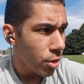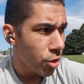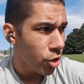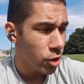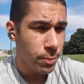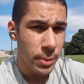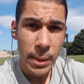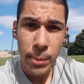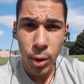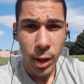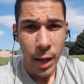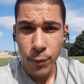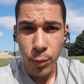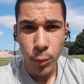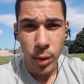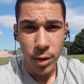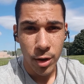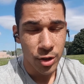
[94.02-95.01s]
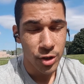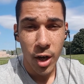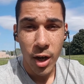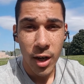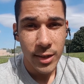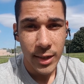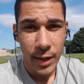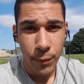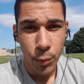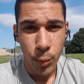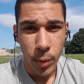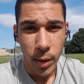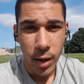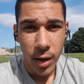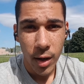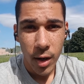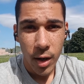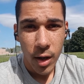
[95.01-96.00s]
there's people everywhere, there's cars
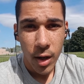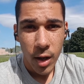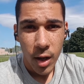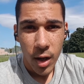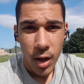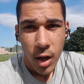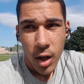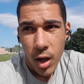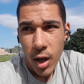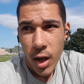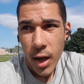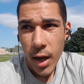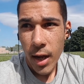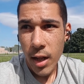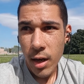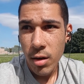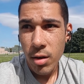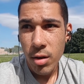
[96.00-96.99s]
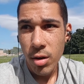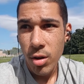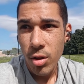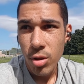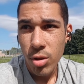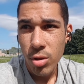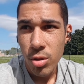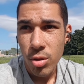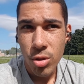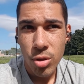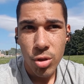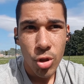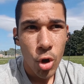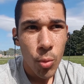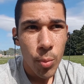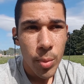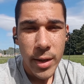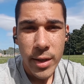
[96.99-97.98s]
everywhere, and
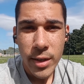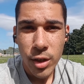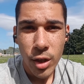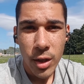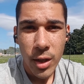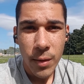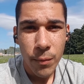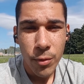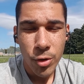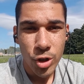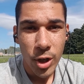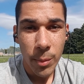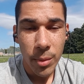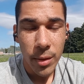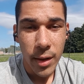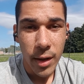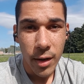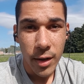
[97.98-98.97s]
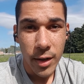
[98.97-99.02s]
nobody's looking for trouble there.